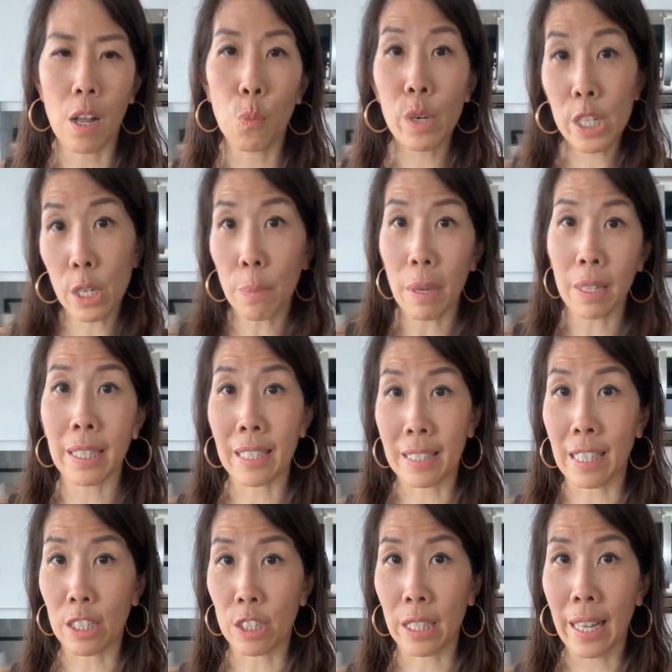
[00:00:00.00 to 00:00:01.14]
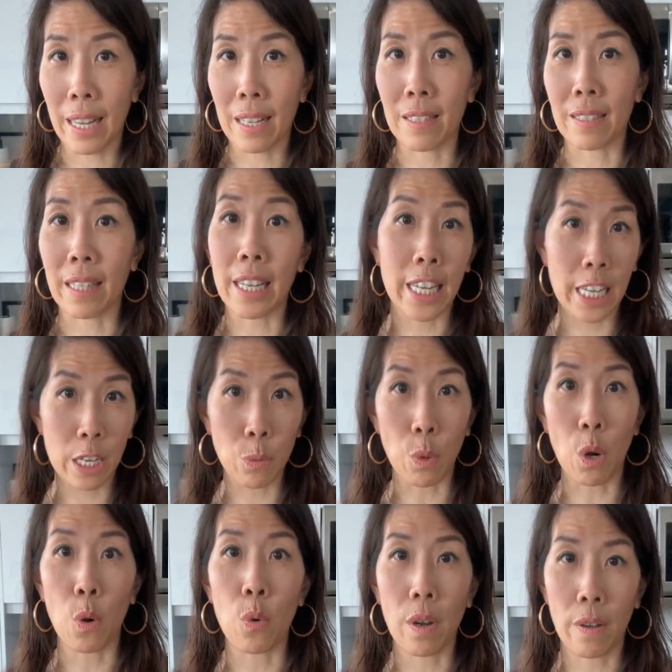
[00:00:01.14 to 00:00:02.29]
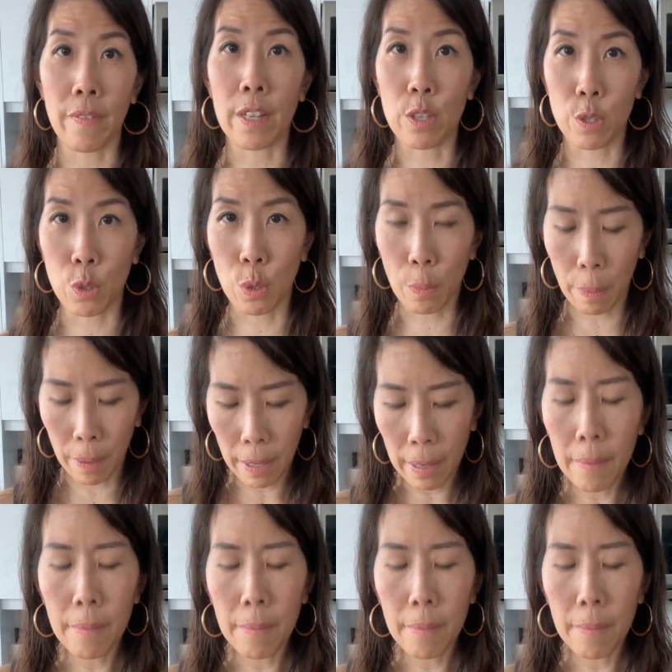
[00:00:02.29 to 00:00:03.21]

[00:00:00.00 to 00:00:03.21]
winter melon essentially is the hero of the soup.